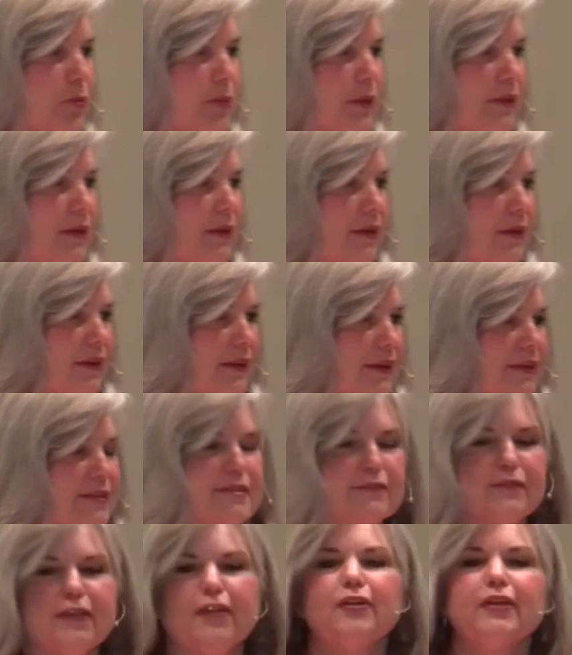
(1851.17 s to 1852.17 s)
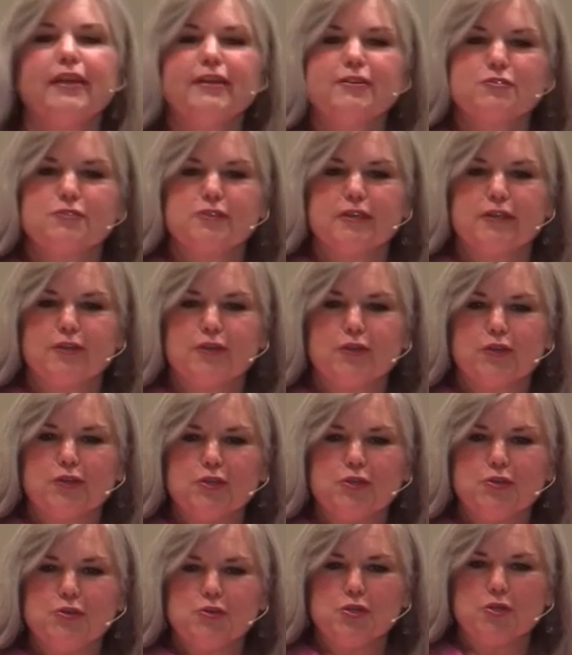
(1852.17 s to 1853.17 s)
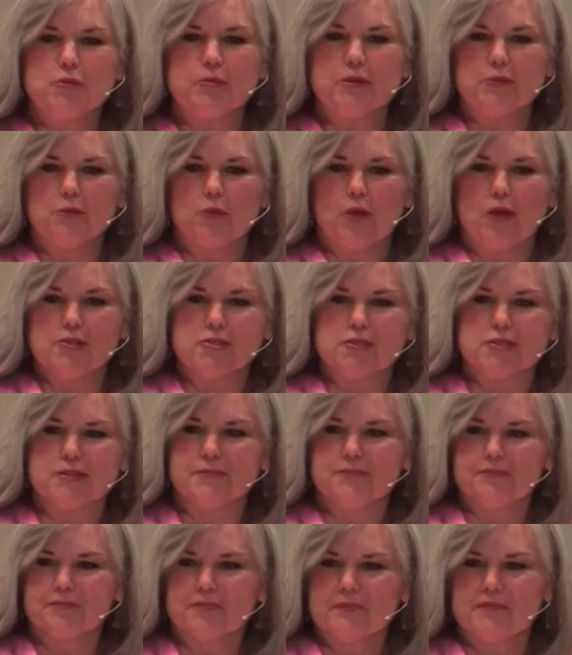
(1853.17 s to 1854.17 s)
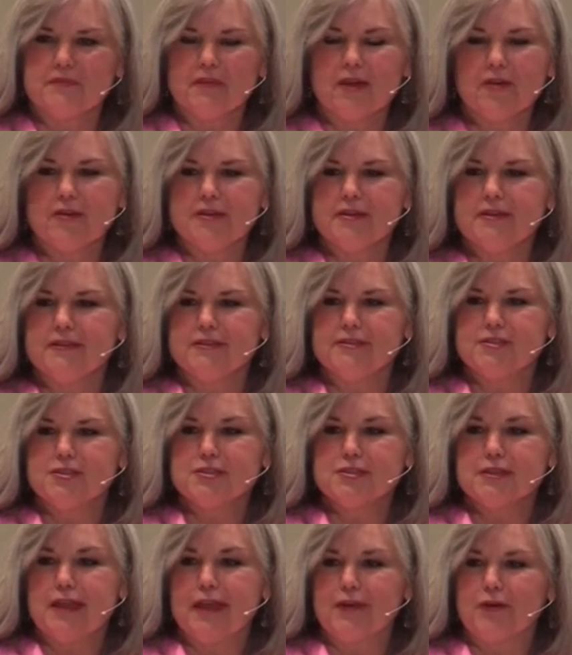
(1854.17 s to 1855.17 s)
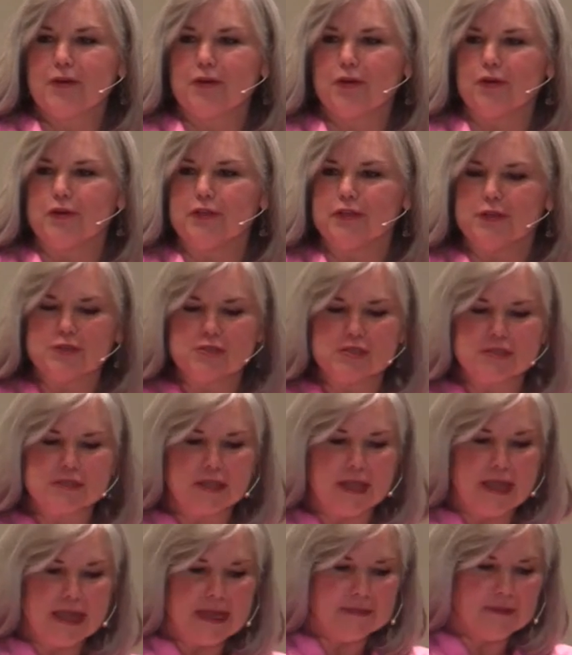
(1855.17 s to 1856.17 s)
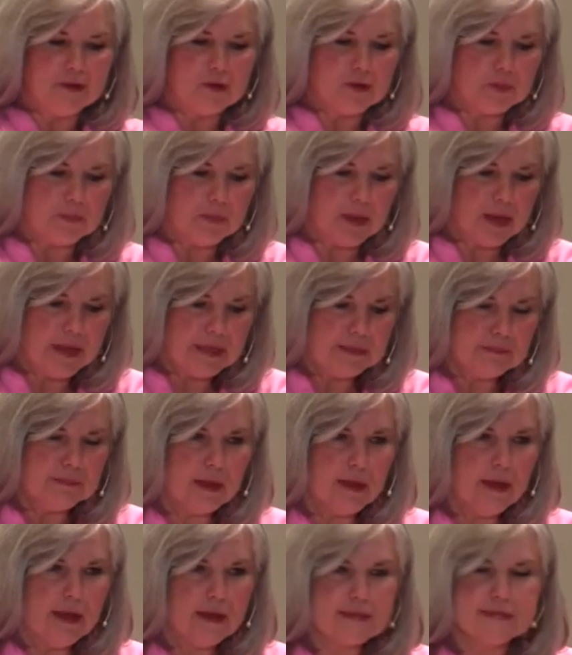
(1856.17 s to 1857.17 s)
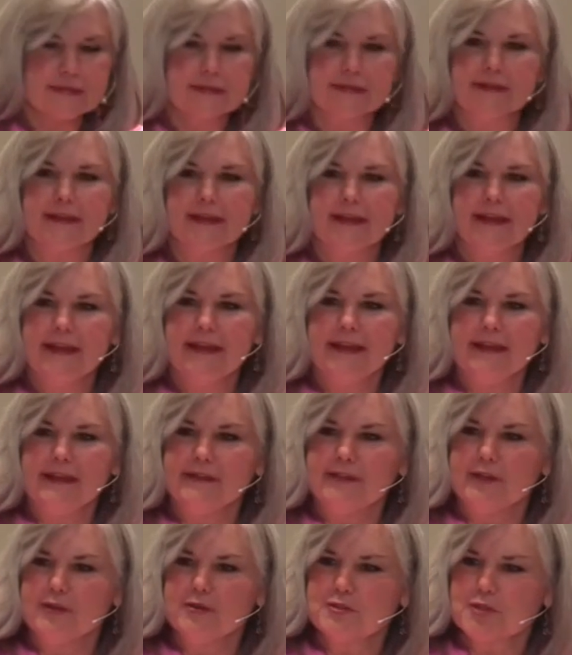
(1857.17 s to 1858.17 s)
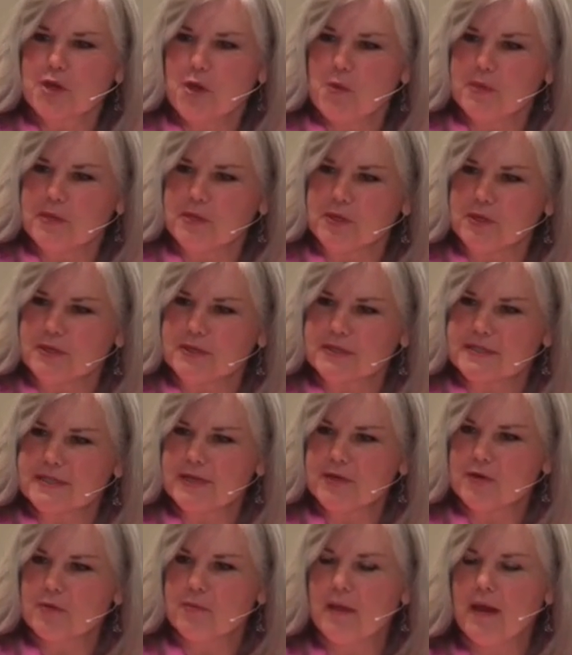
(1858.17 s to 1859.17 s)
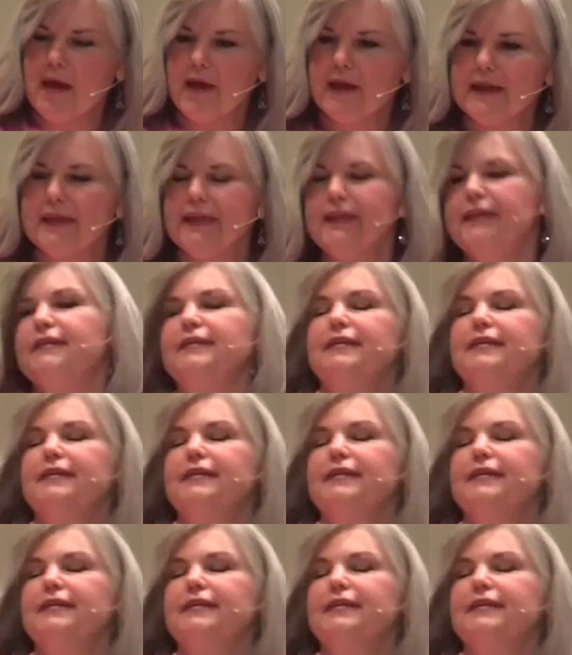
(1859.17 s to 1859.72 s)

But it's very interesting. You can YouTube it and watch it. Very, just like her. You know, she's laying there in a pine box, and, uh, you know, it's open. You can see her body.